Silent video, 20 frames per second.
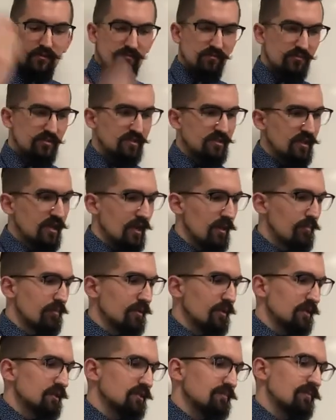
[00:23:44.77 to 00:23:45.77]
set up an
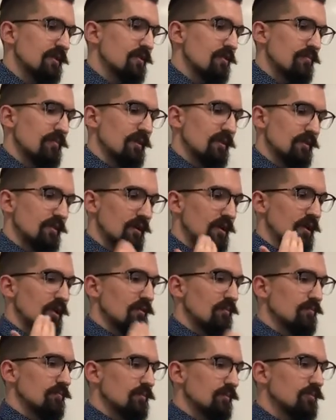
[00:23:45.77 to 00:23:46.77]
experiment, uh,
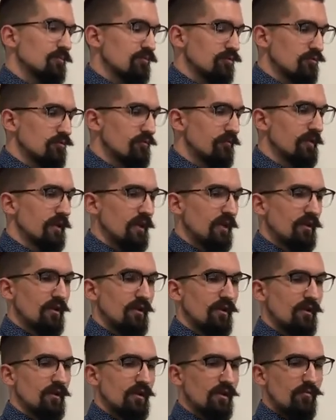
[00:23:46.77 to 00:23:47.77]
prove that
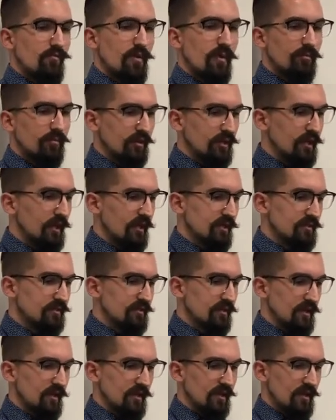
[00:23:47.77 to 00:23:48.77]
uh, it replicates,
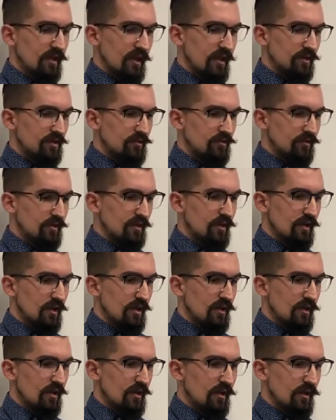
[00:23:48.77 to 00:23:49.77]
that it can actually,
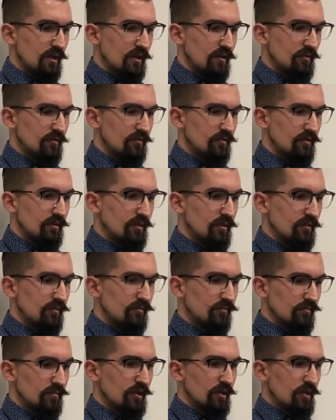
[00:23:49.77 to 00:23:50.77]
uh, uh,
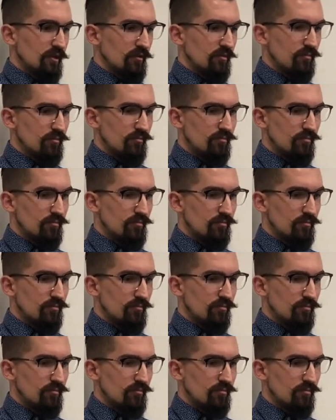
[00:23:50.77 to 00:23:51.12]
you know,